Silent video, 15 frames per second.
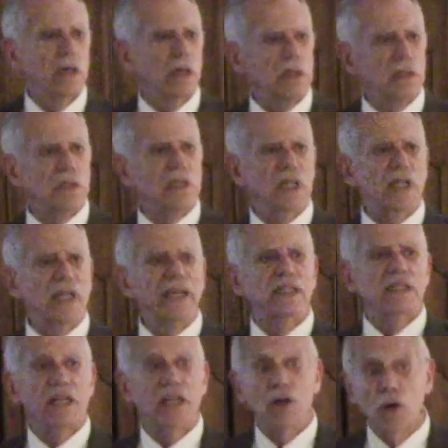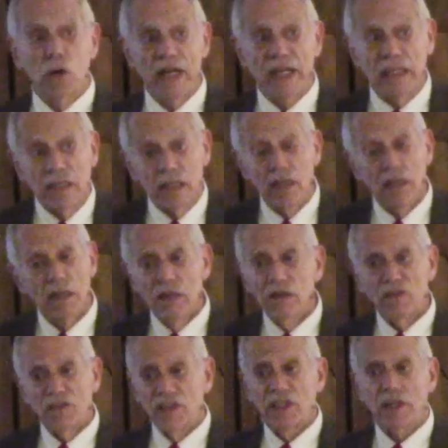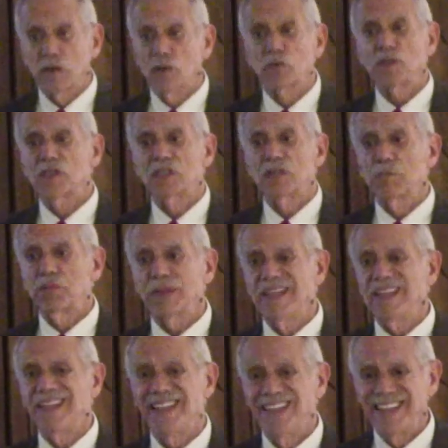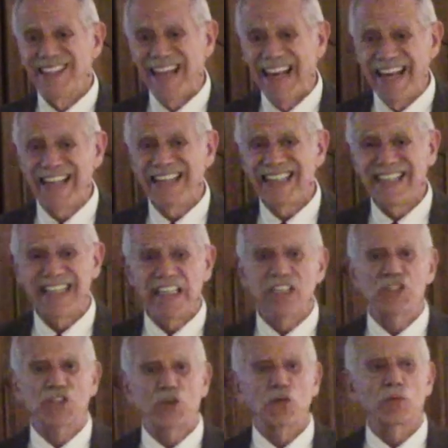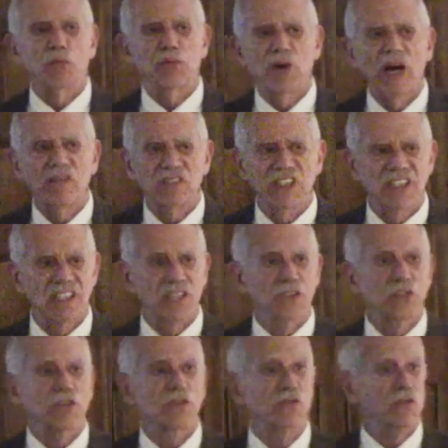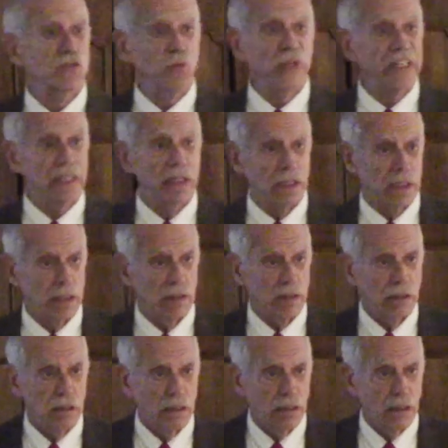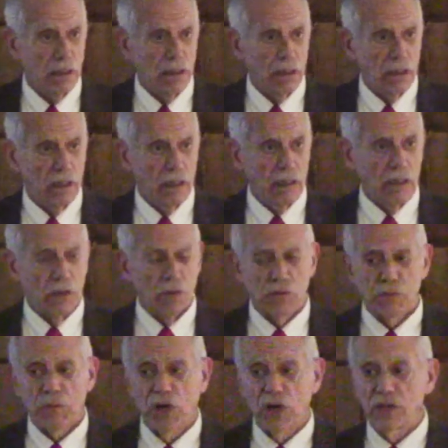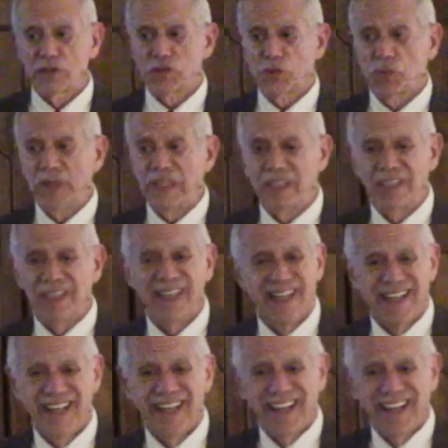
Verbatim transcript: until 1808, Finland was simply eight eastern provinces of Sweden. It was part of Sweden.